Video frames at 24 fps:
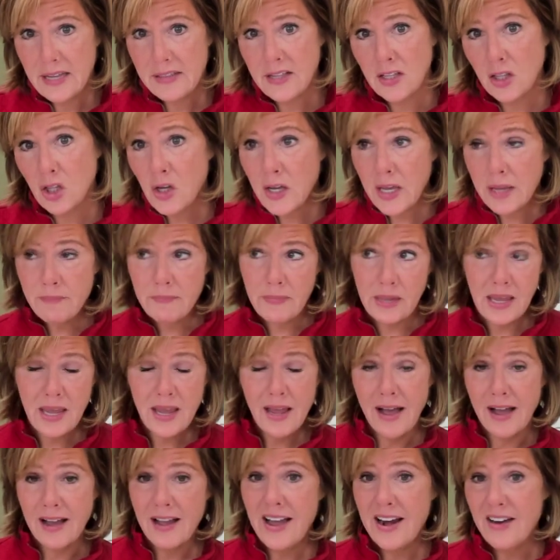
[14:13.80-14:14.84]
That look at me,
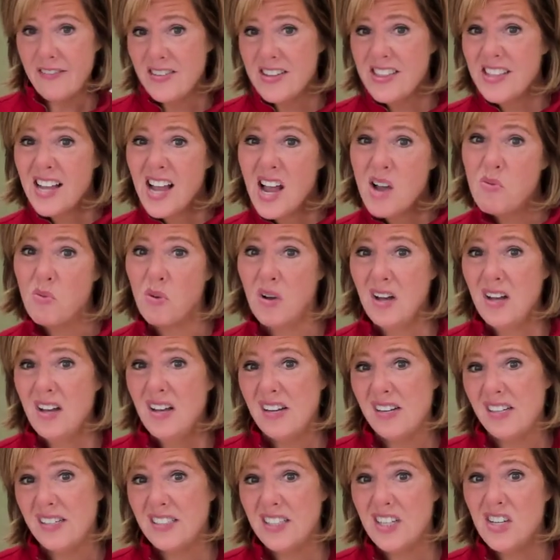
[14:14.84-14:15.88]
I got everything I
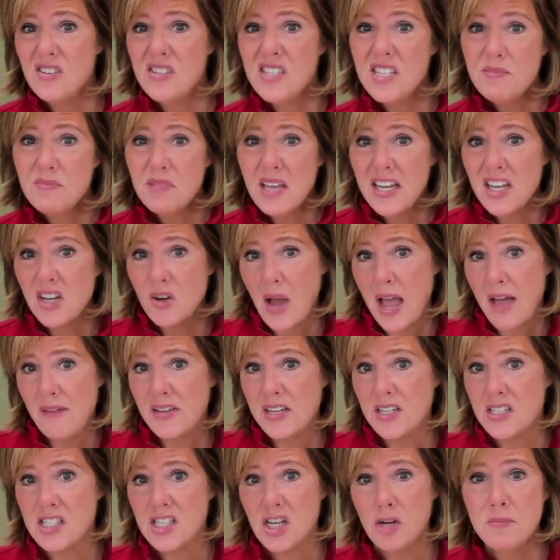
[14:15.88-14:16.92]
want. You seem like you're
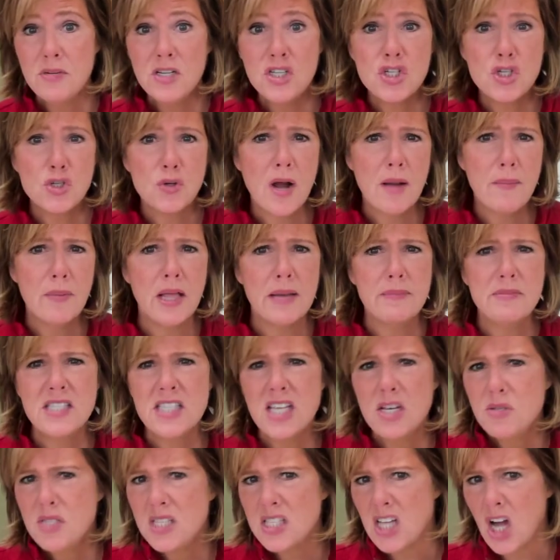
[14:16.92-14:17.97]
having so much trouble. I'm
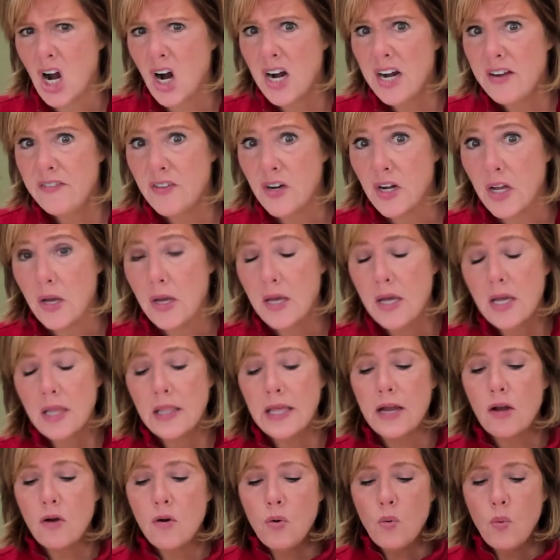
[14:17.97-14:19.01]
so sorry for you.
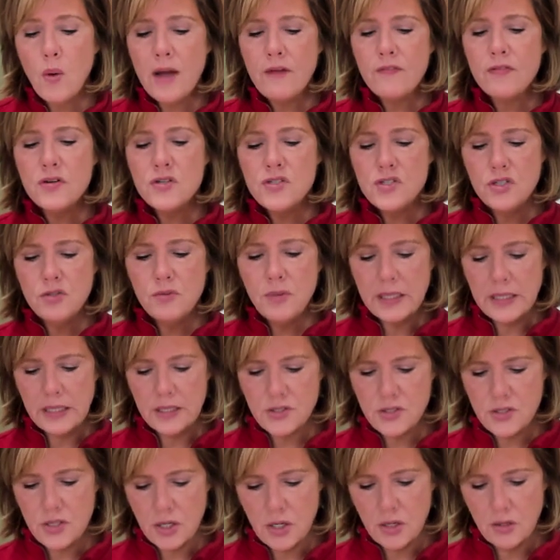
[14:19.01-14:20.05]
Like whoever's doing
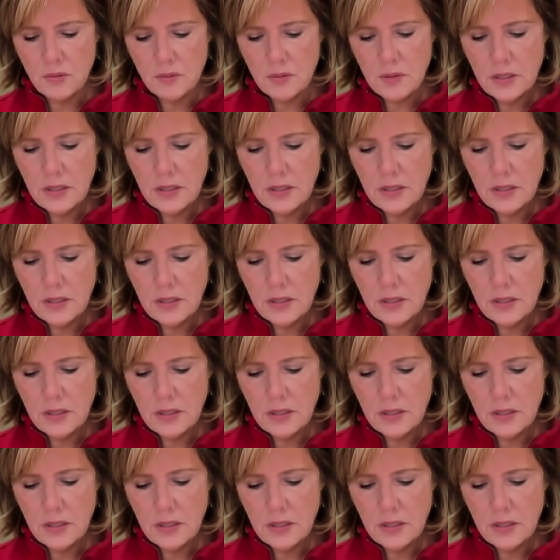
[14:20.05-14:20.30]
this to you.